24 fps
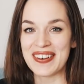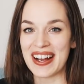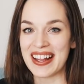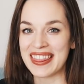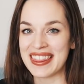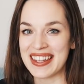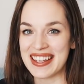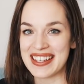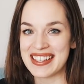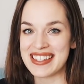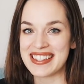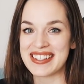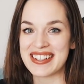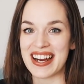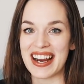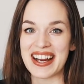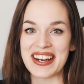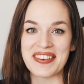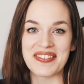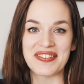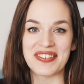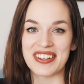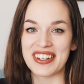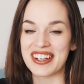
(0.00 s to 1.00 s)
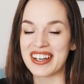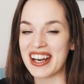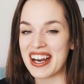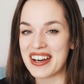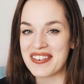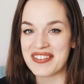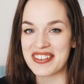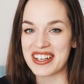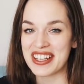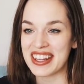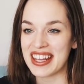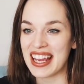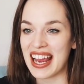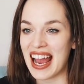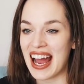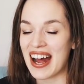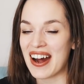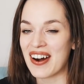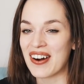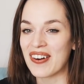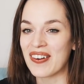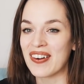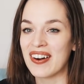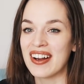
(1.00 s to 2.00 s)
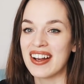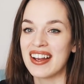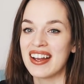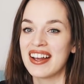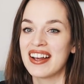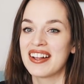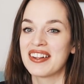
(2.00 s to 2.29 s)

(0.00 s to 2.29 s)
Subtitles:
at this, trying to figure everything out,